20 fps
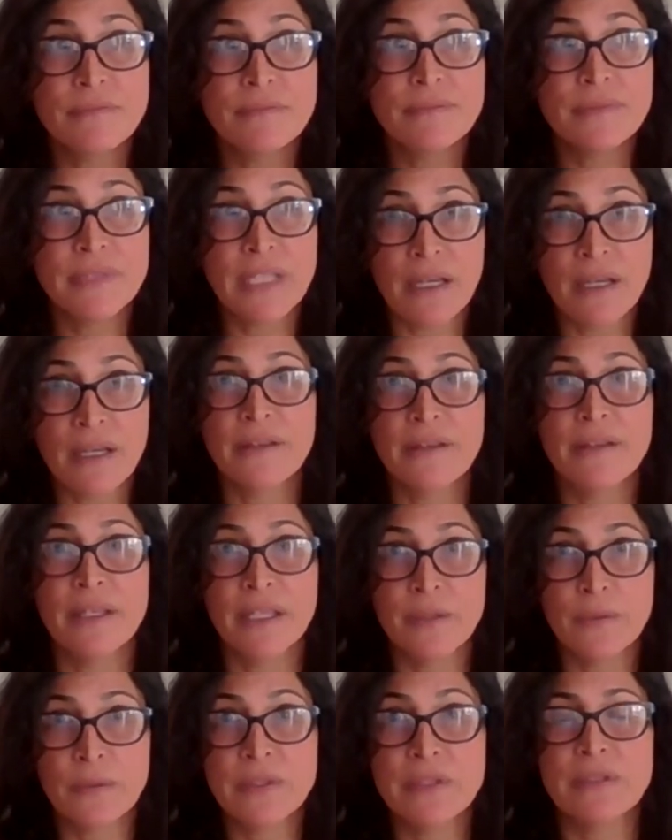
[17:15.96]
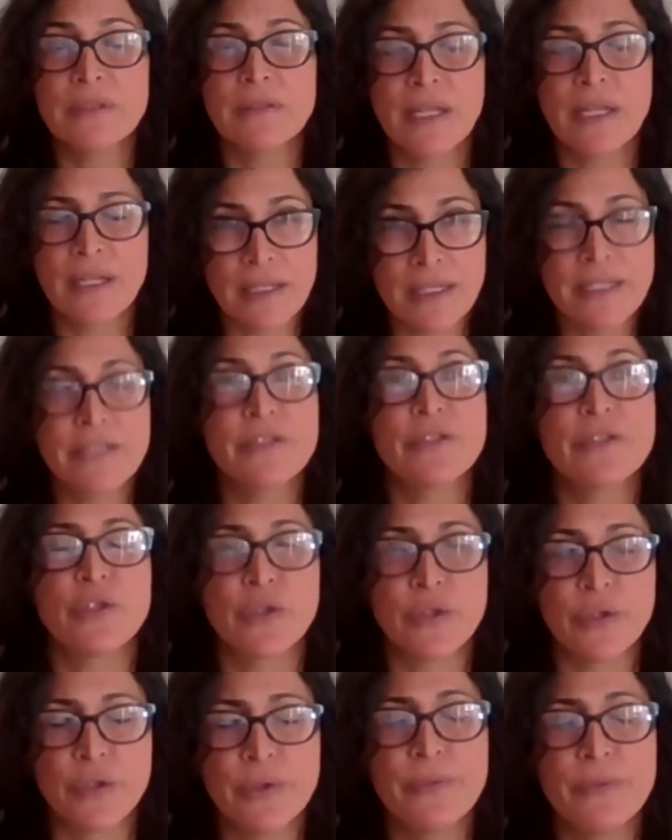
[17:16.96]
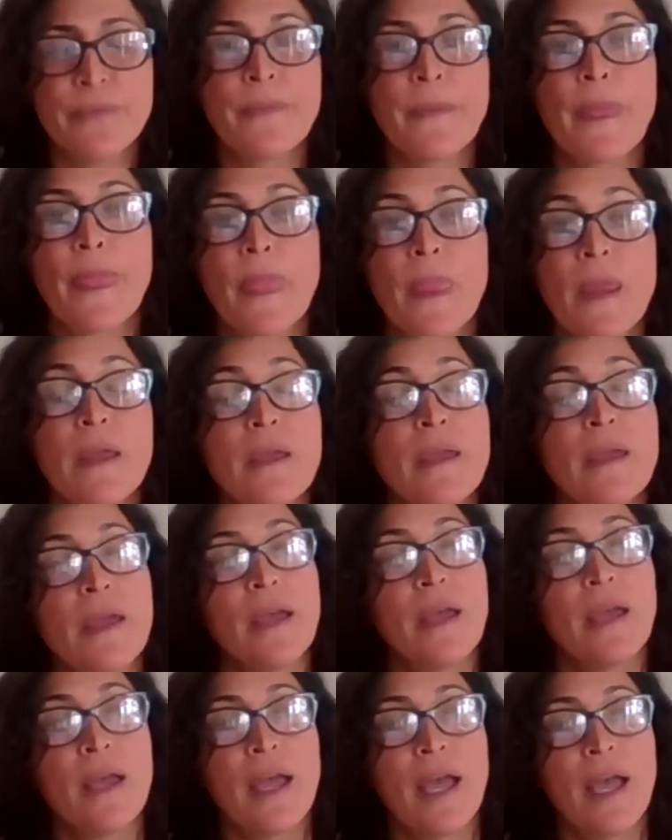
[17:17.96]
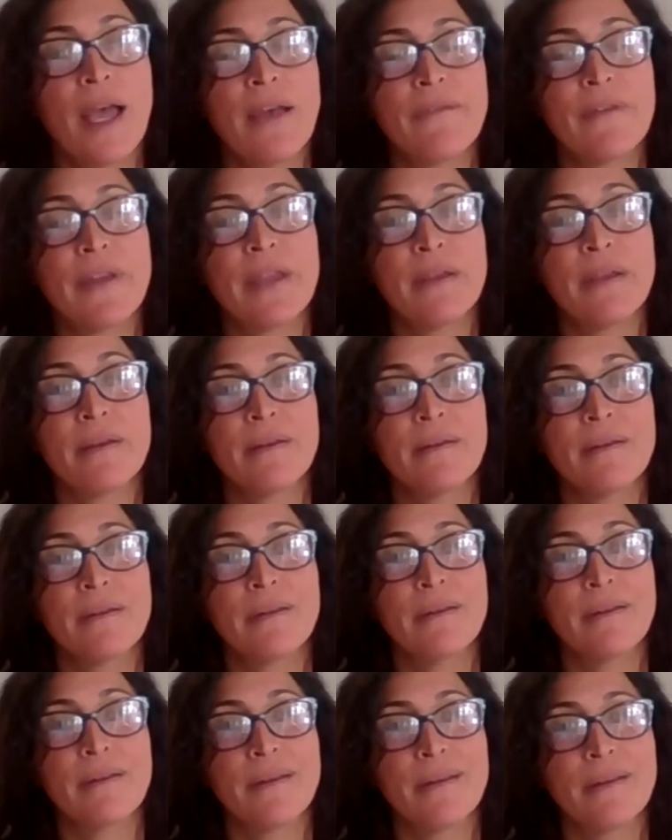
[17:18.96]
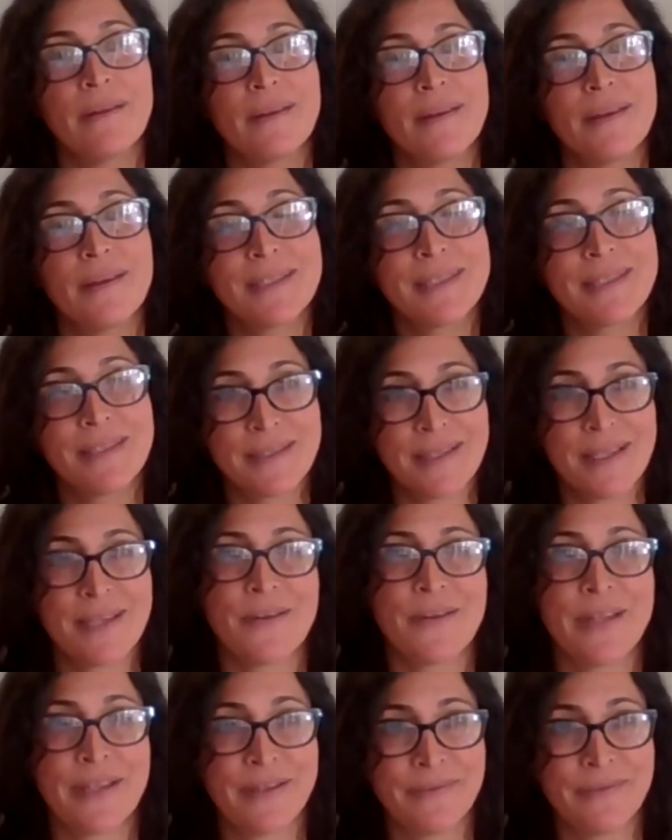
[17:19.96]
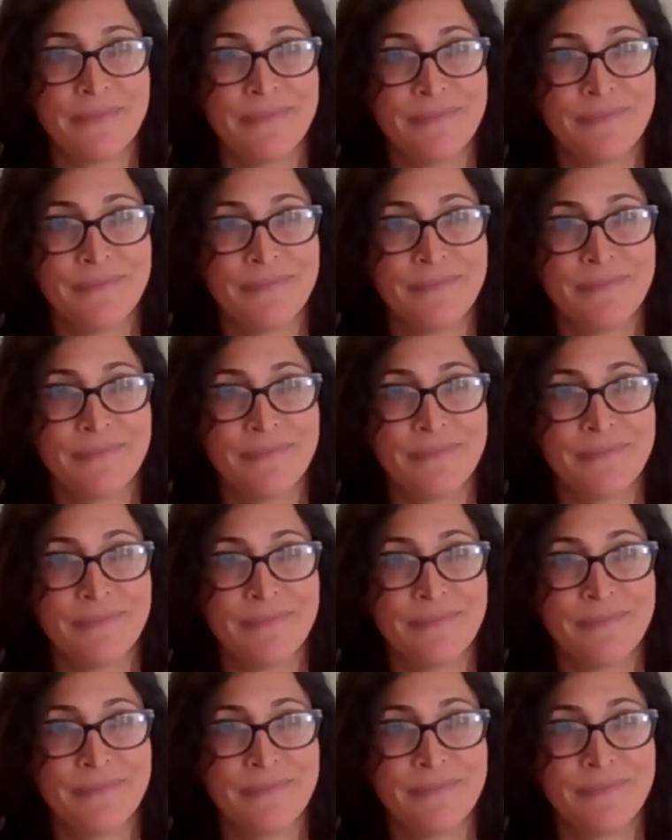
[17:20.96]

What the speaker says: Yeah, I think it was at least 2, having a cesarean.